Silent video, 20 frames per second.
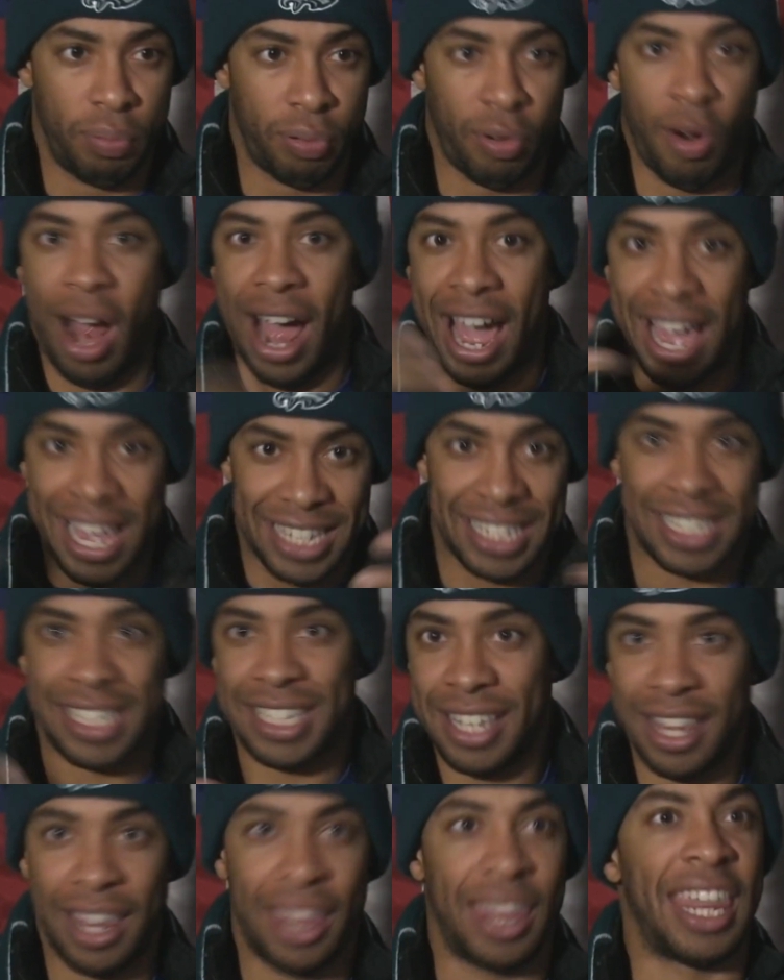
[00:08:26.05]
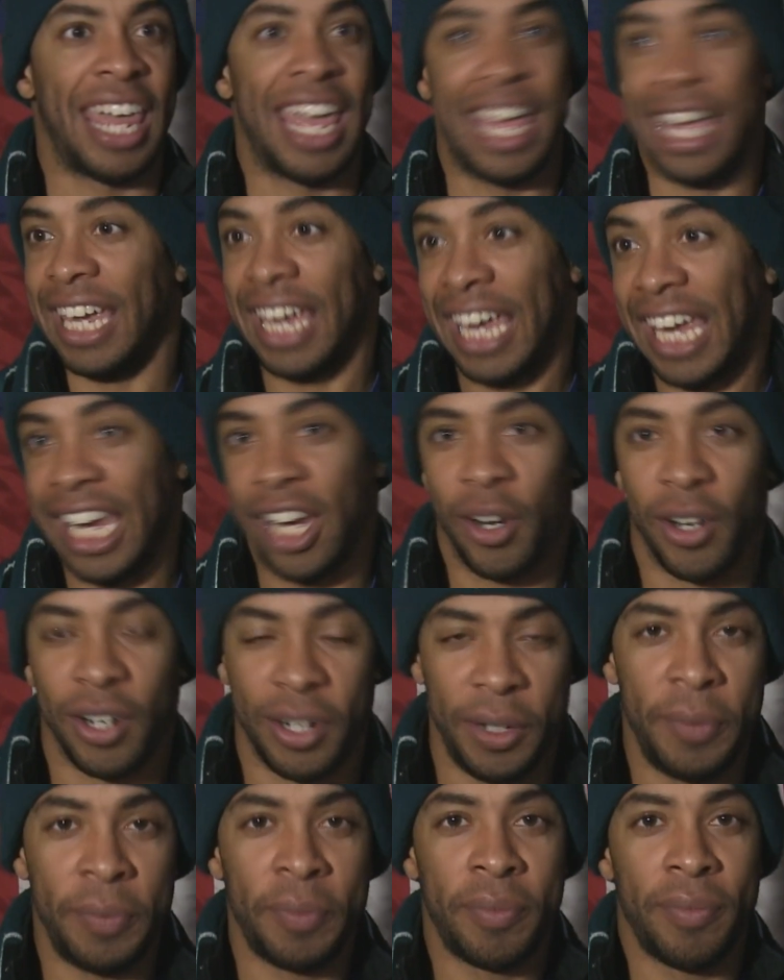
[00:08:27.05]
prize thing here.
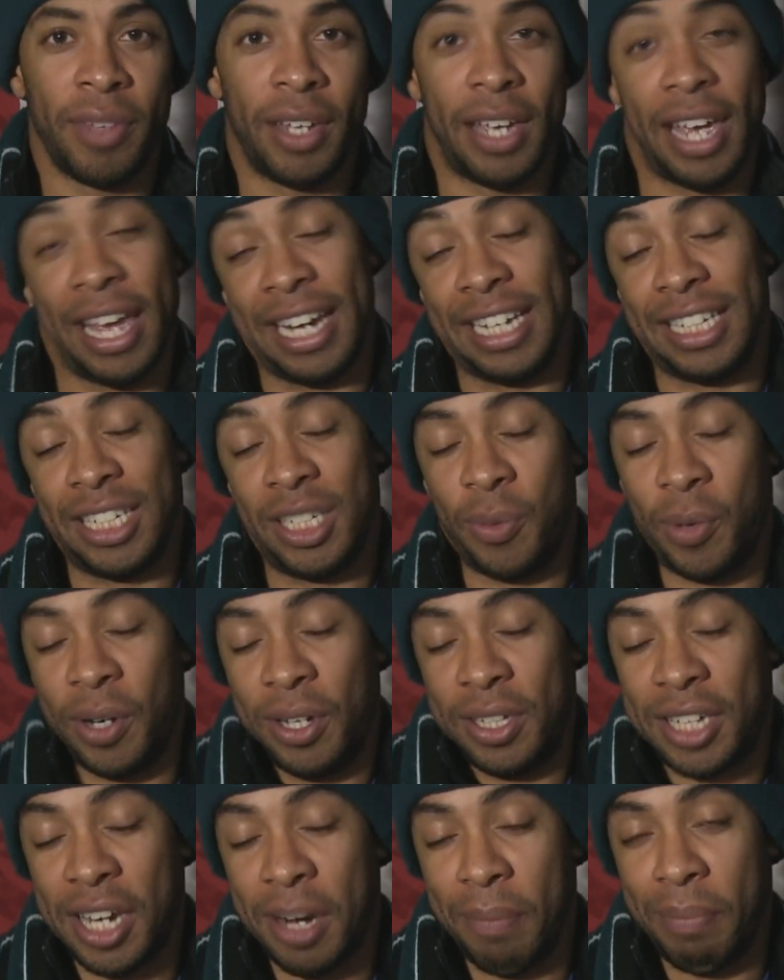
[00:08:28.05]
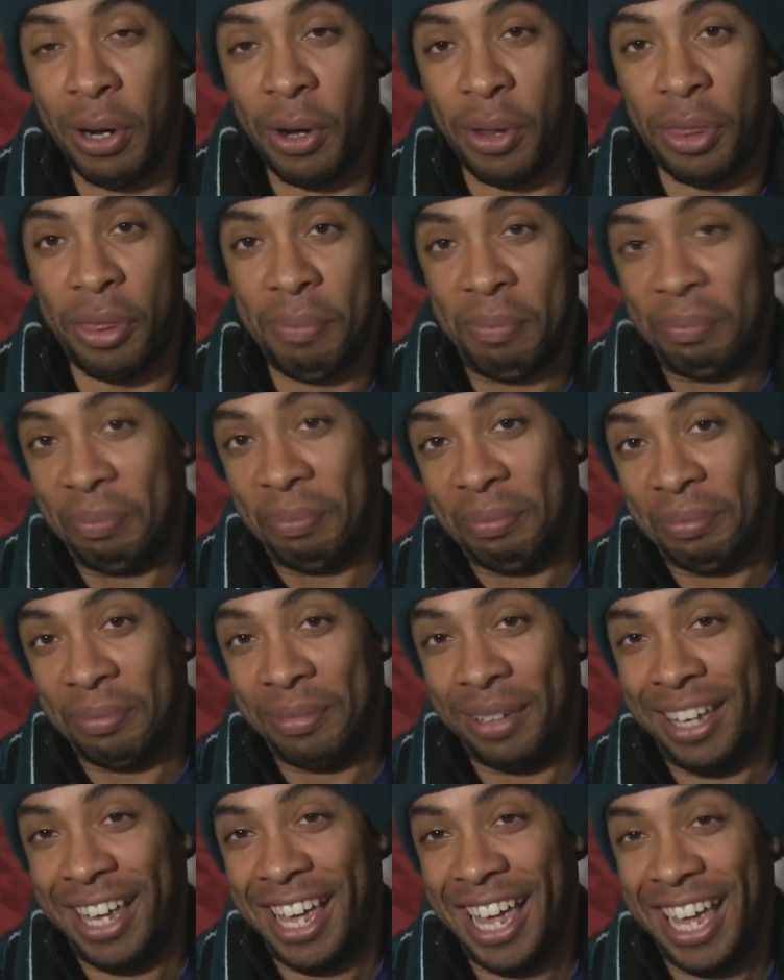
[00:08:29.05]
And this is where it's going to birth.
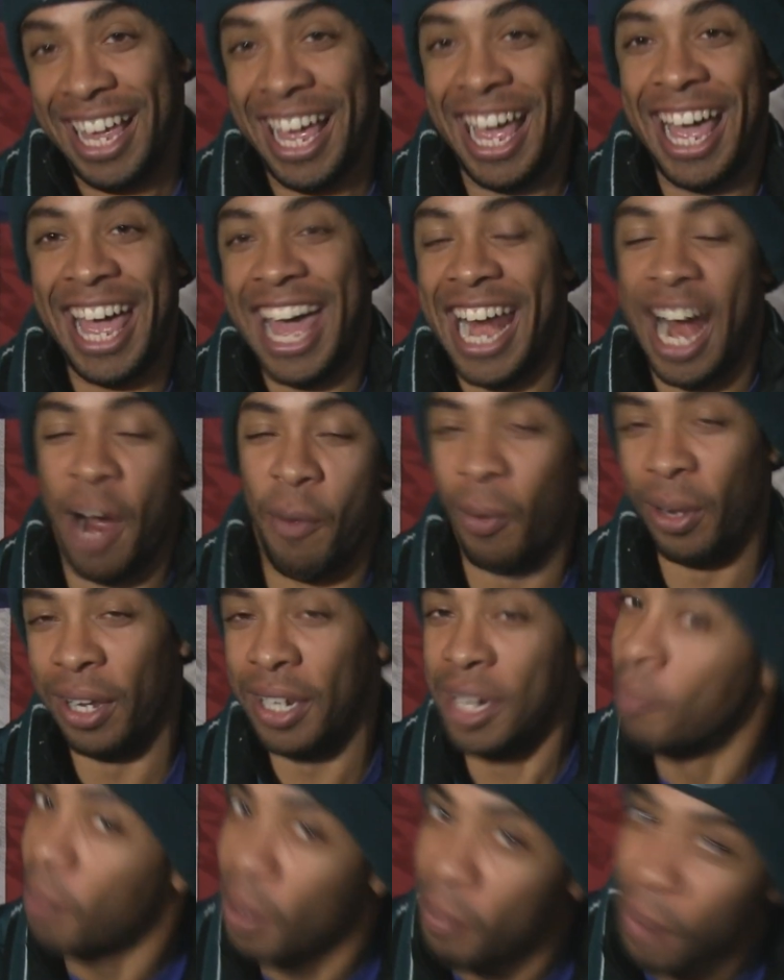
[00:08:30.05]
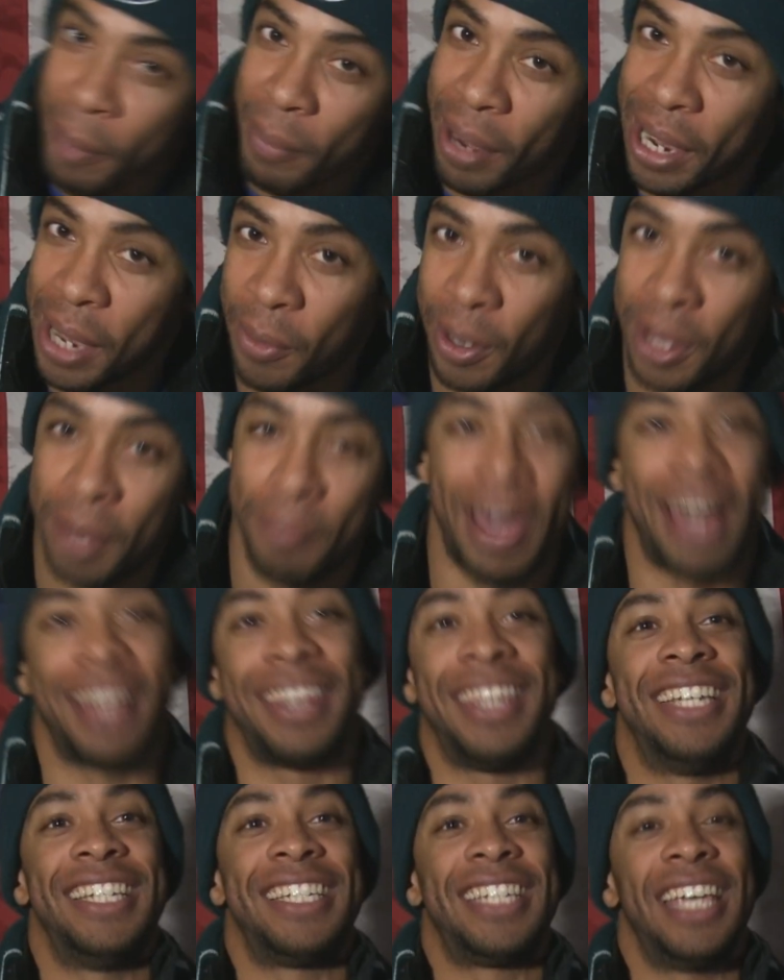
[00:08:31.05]
And I'm willing to put my money where the
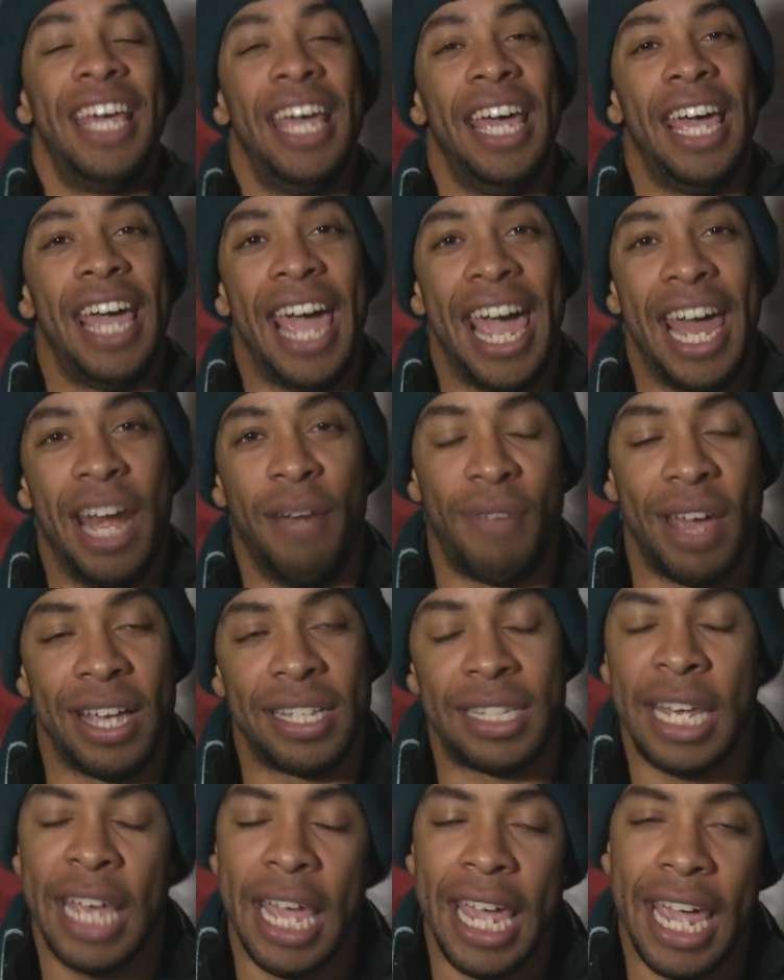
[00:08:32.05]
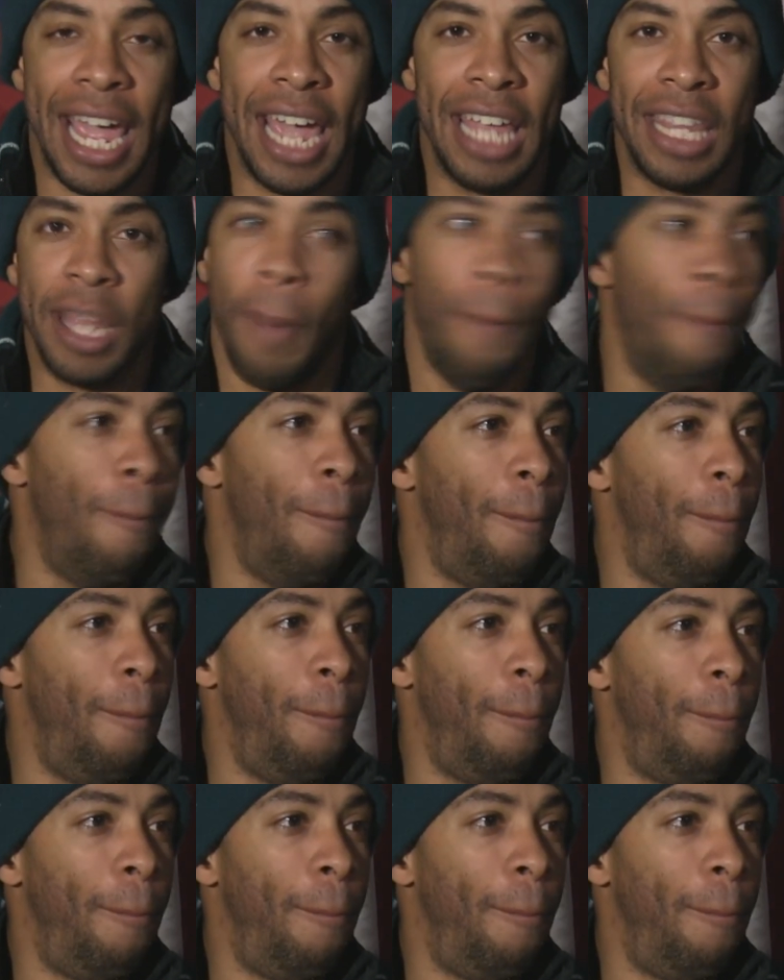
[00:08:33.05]
mouth is and invest in the